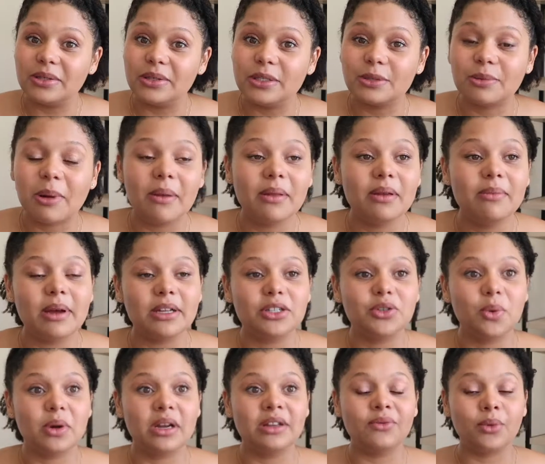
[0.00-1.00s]
So I was probably about
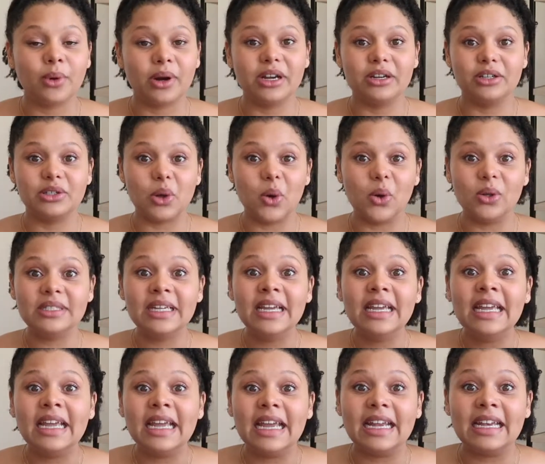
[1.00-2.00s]
24 years old.
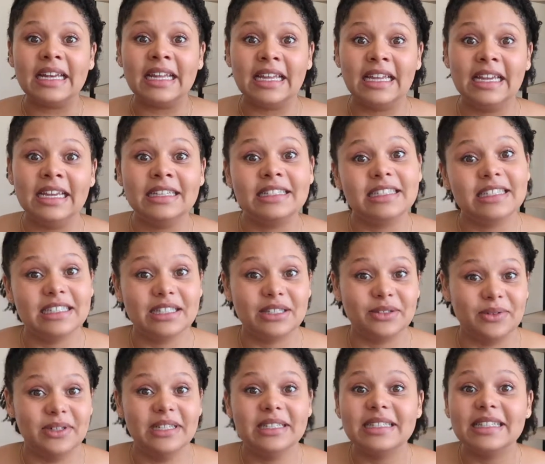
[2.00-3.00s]
And heat is the
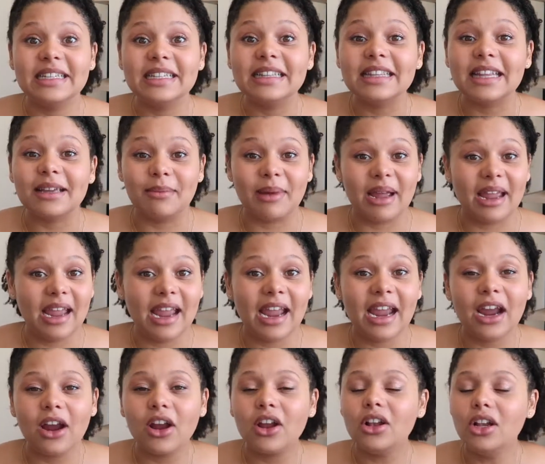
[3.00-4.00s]
reason that my
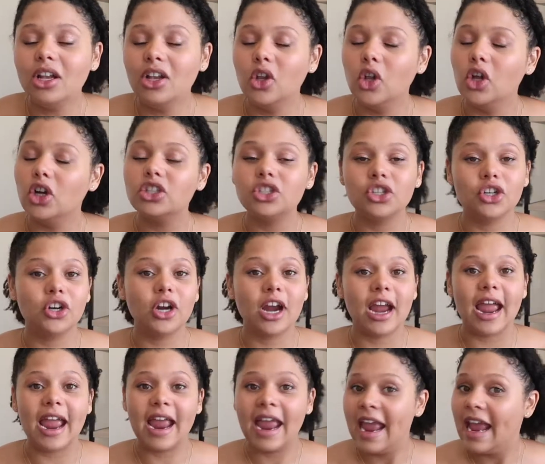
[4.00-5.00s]
hair looked
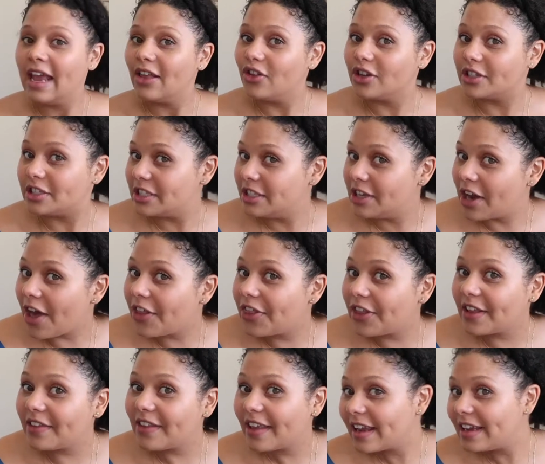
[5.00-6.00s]
cray, looked
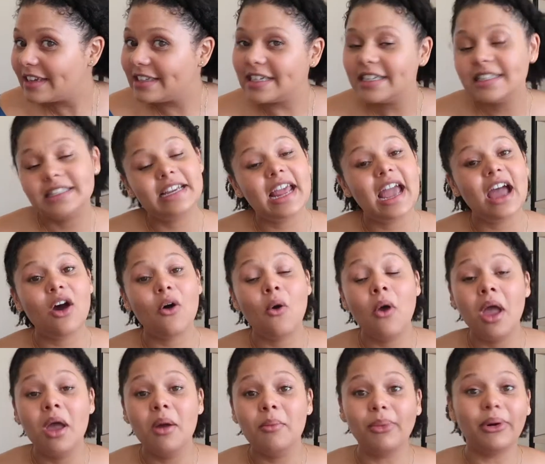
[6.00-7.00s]
nothing like it does now.
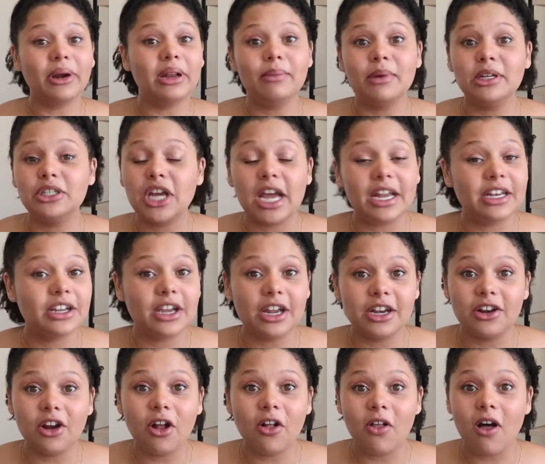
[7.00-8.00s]
Pretty much had to cut
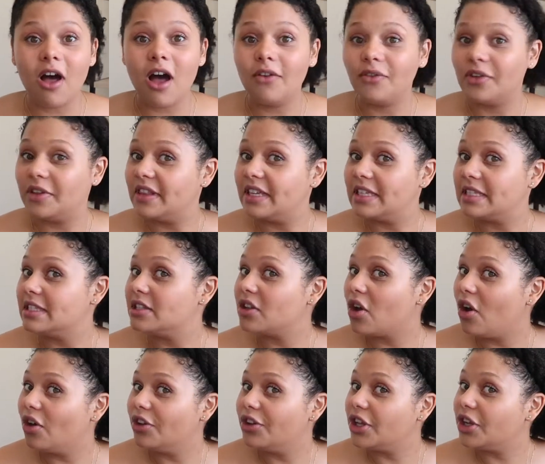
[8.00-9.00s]
it all off, and this is
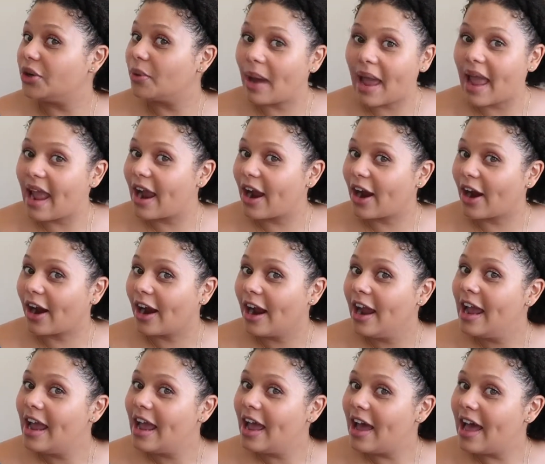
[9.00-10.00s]
all new hair
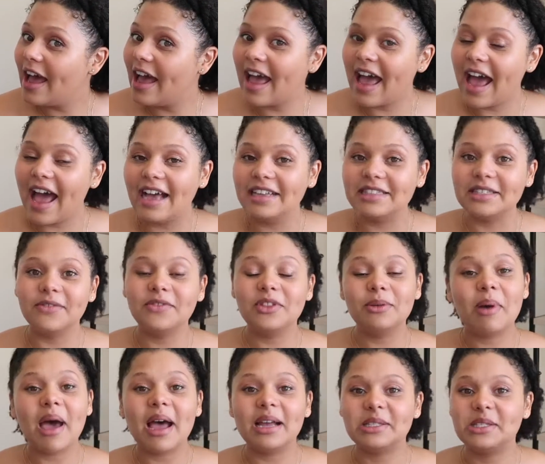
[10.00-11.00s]
as of the
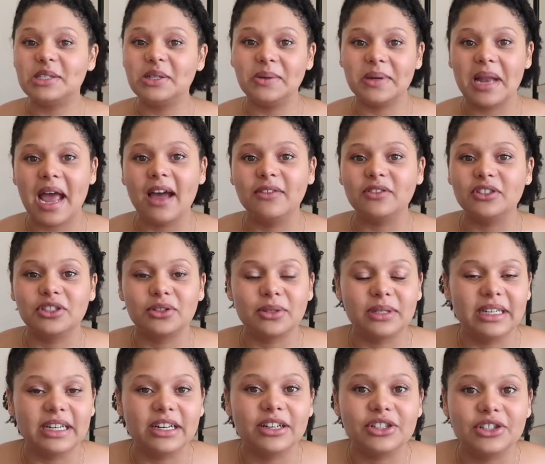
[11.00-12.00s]
past 2.5 to
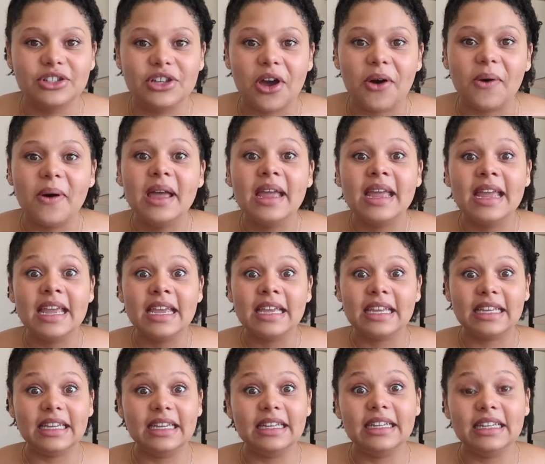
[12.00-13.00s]
3 years. So
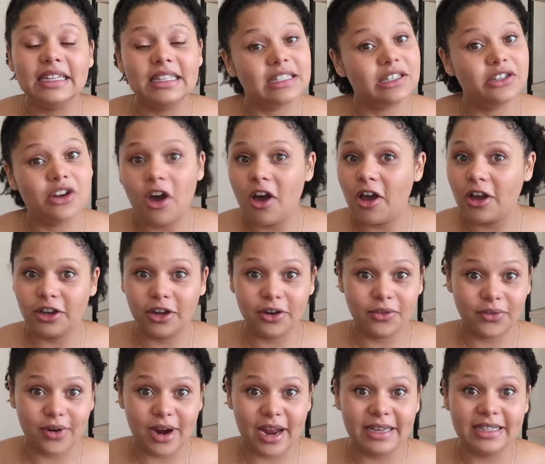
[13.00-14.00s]
heat is not your
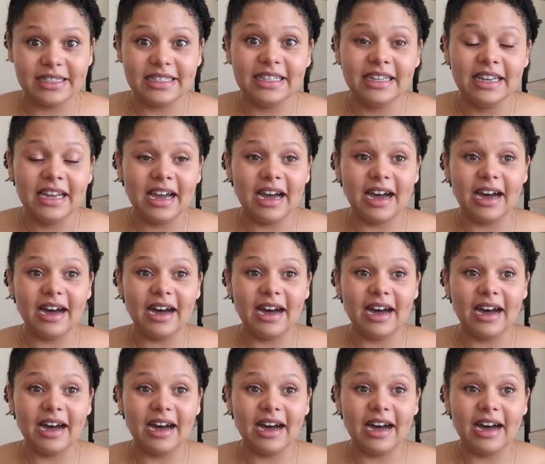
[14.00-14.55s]
friend.